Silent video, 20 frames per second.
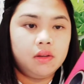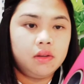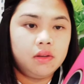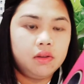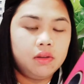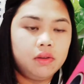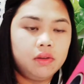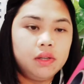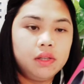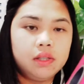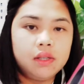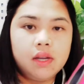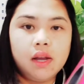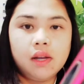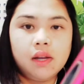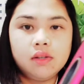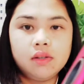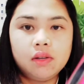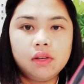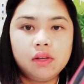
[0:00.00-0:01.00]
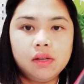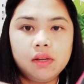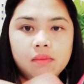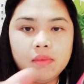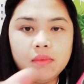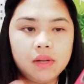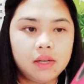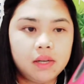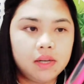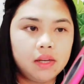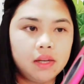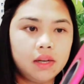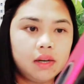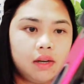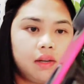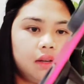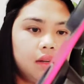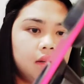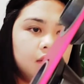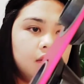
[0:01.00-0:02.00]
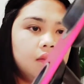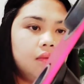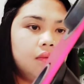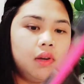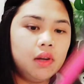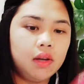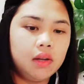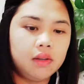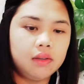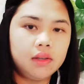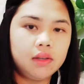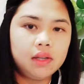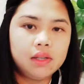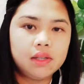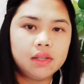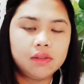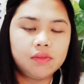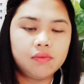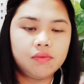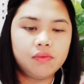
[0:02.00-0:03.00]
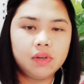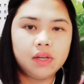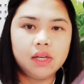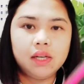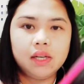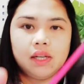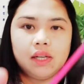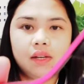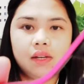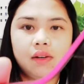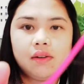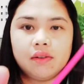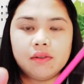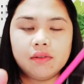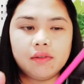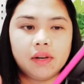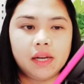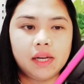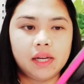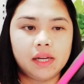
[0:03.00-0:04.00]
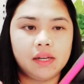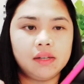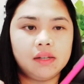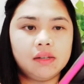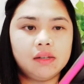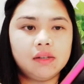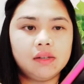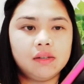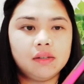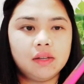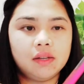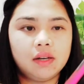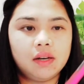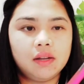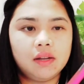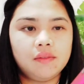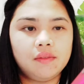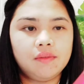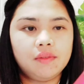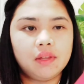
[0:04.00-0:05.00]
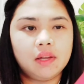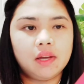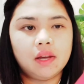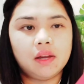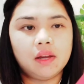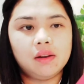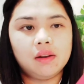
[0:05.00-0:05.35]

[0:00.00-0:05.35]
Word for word: so it's actually magnetic as well that's really great I love that